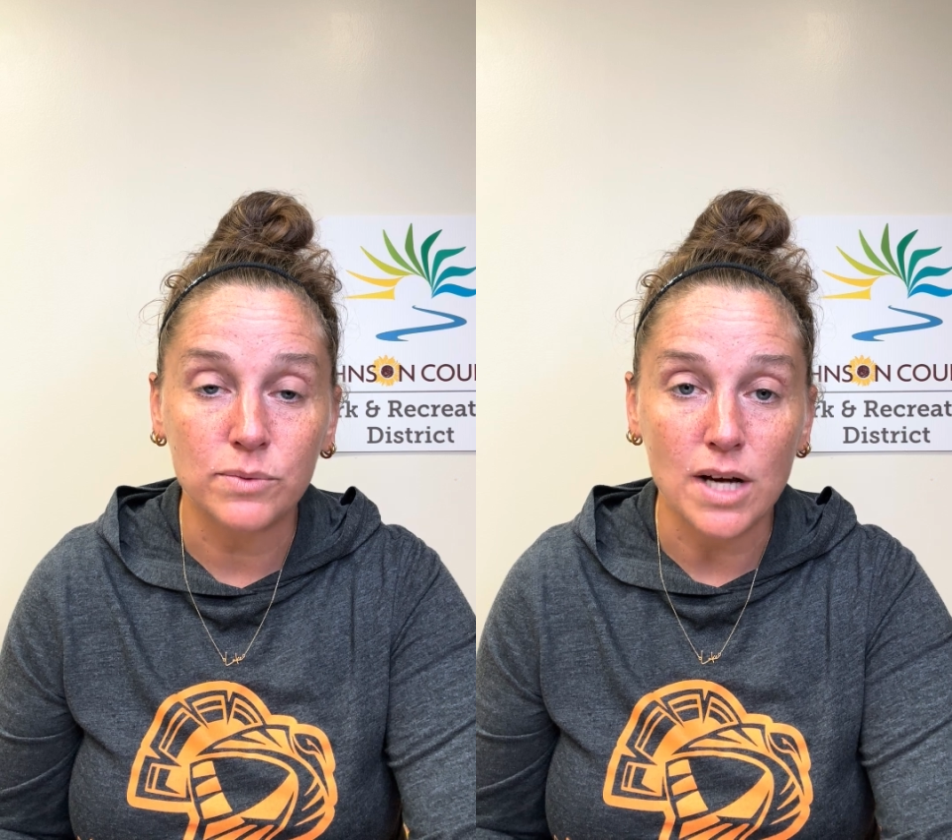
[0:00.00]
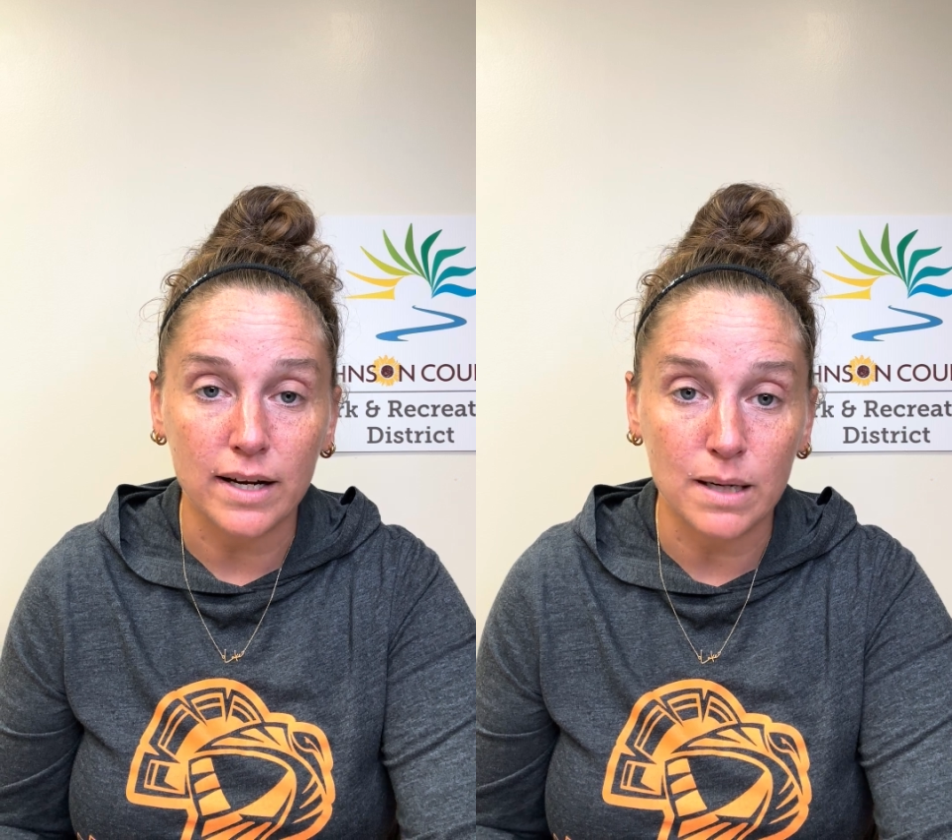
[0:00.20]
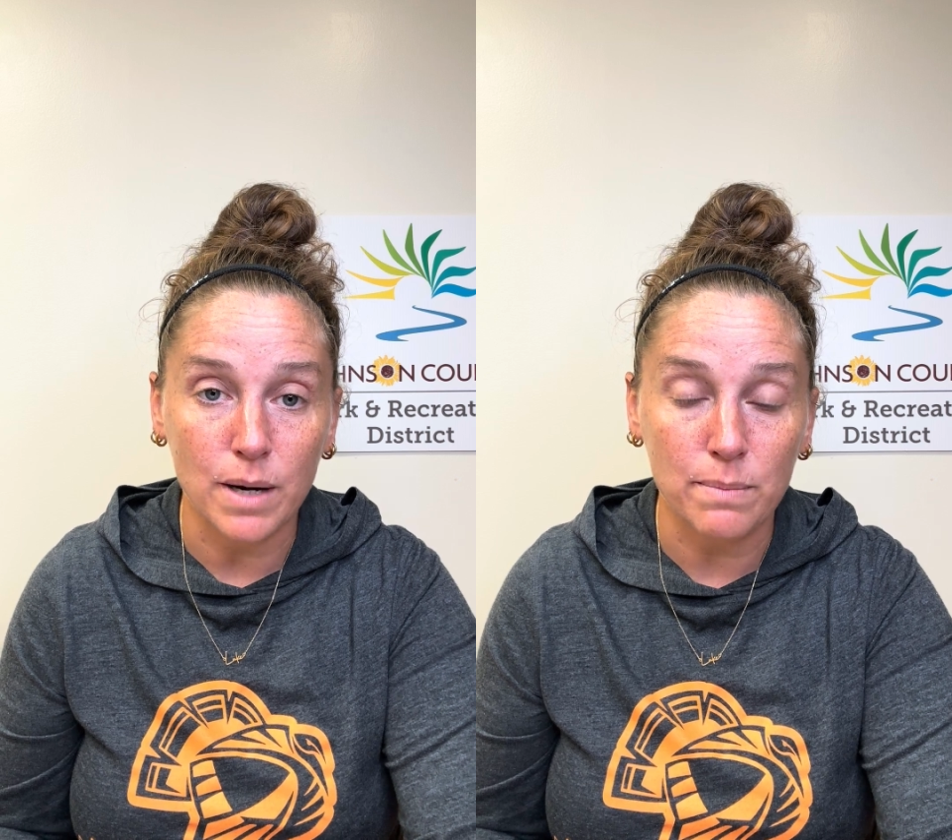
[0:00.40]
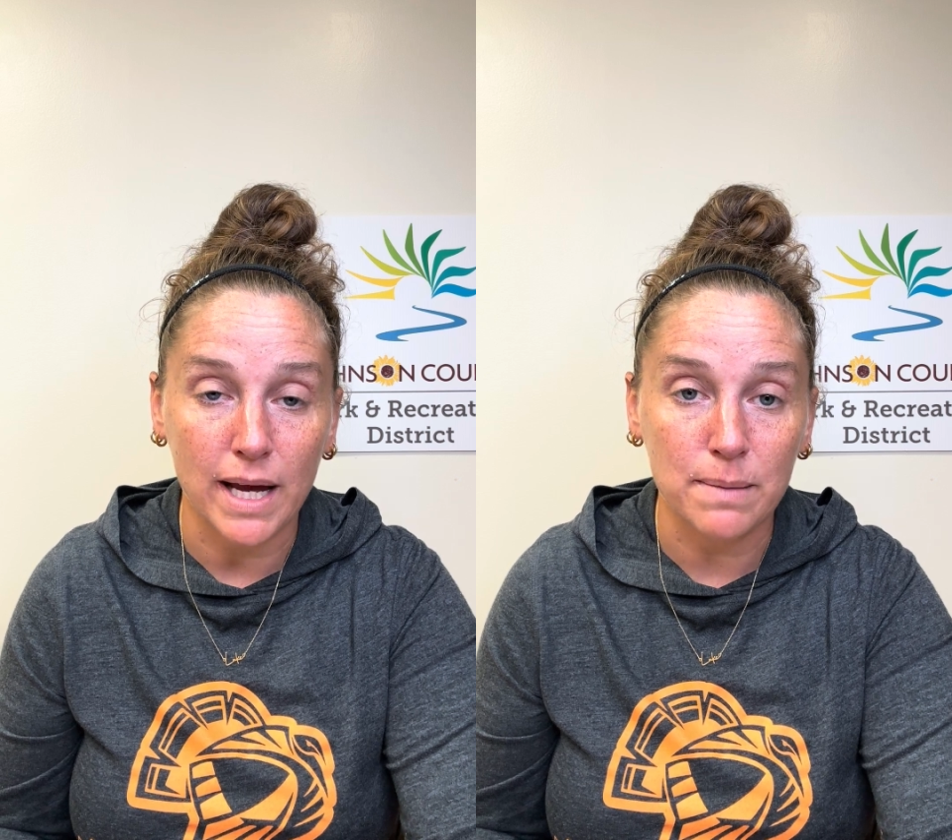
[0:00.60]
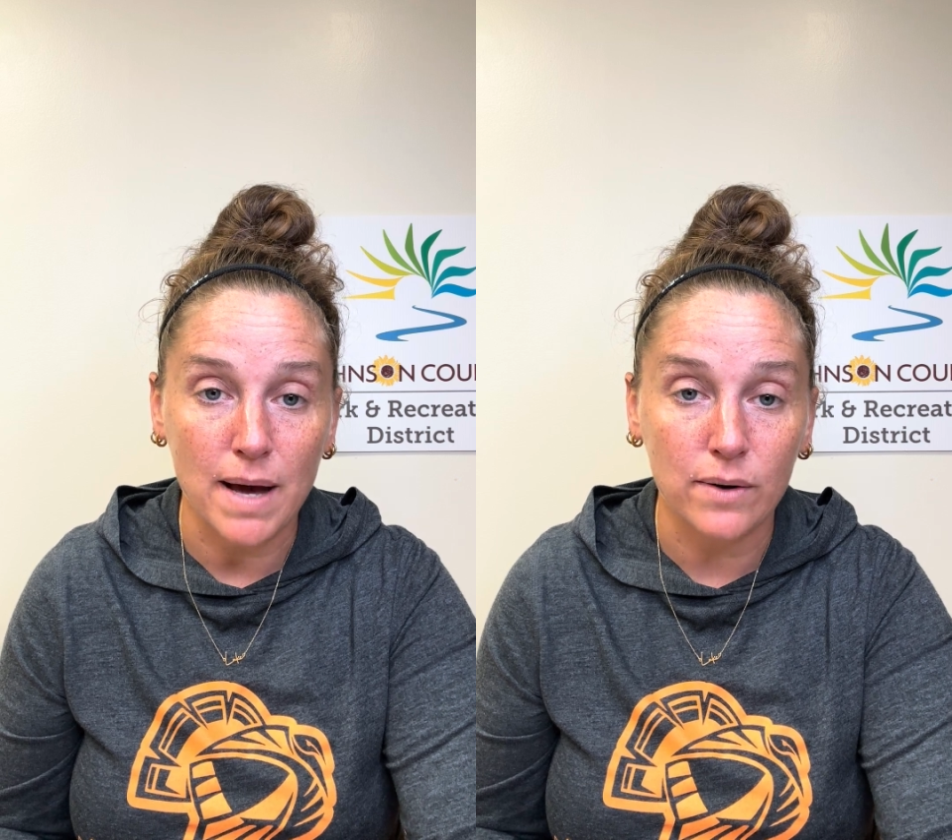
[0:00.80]
talking about
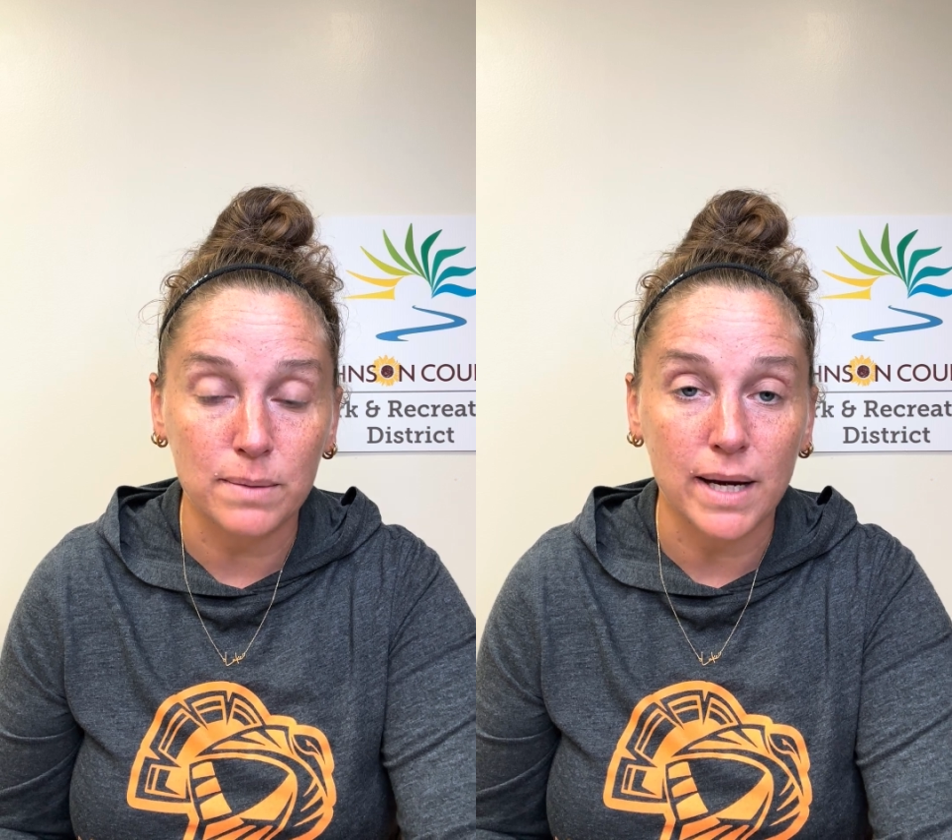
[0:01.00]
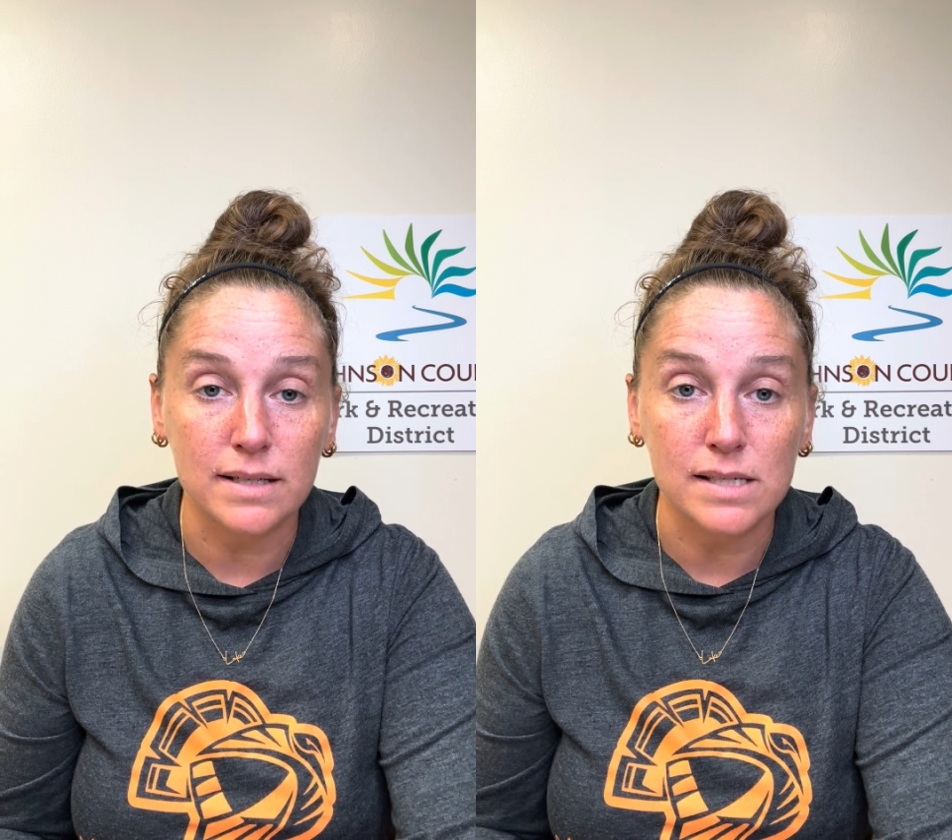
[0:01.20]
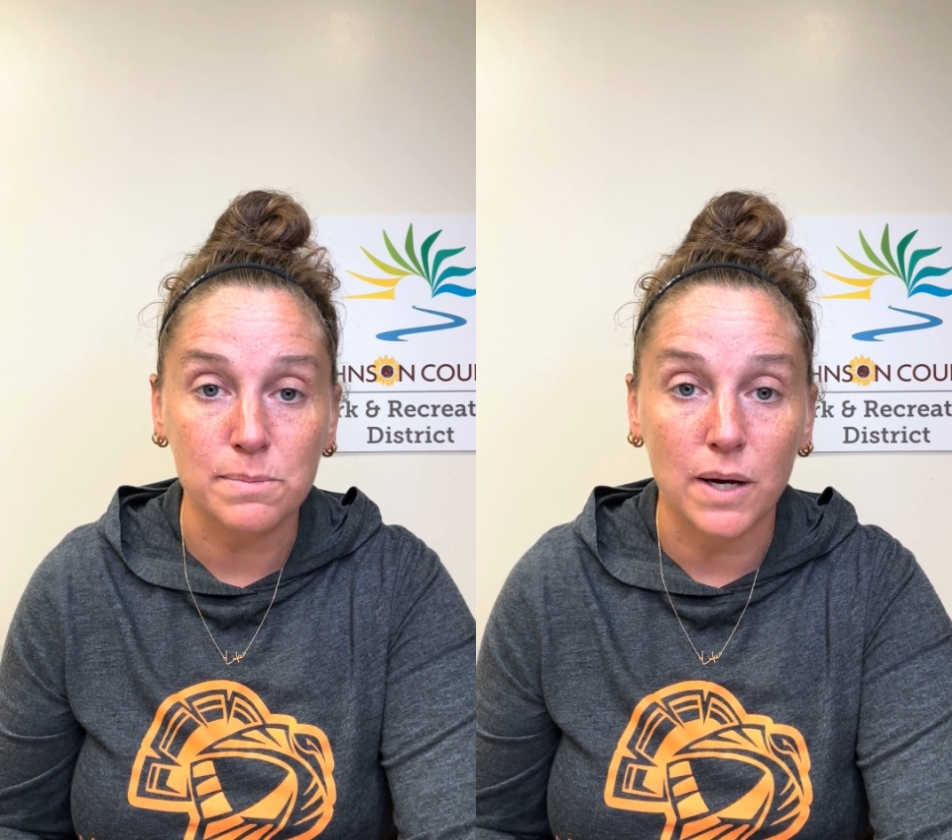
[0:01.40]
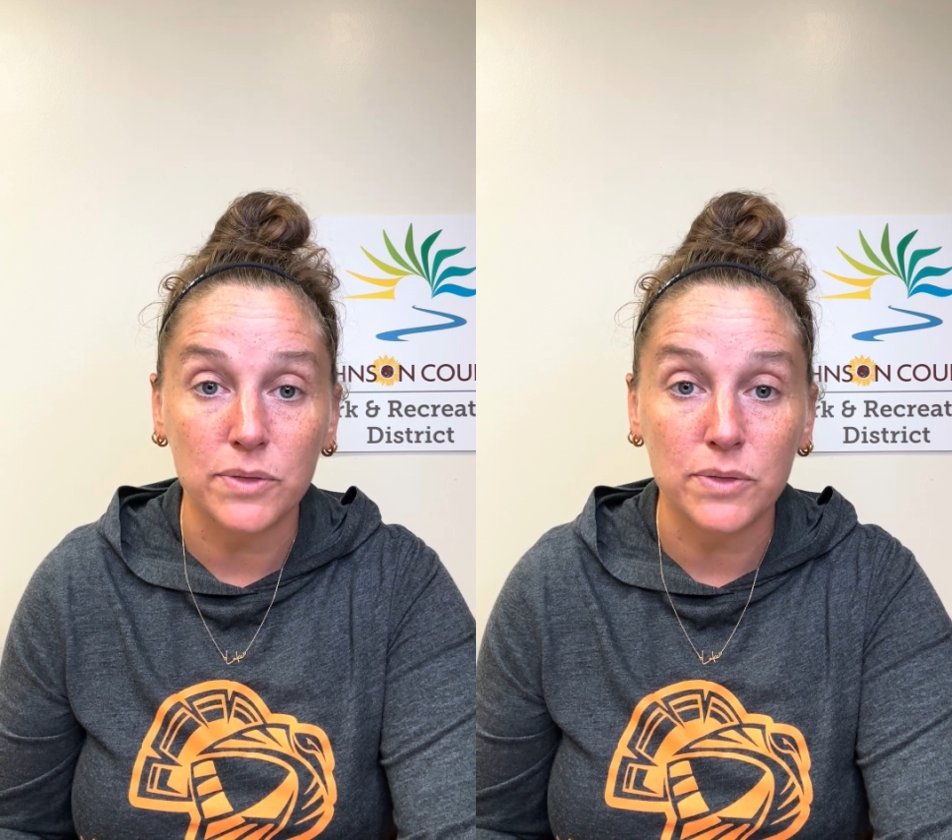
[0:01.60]
bike mount and bike dismount,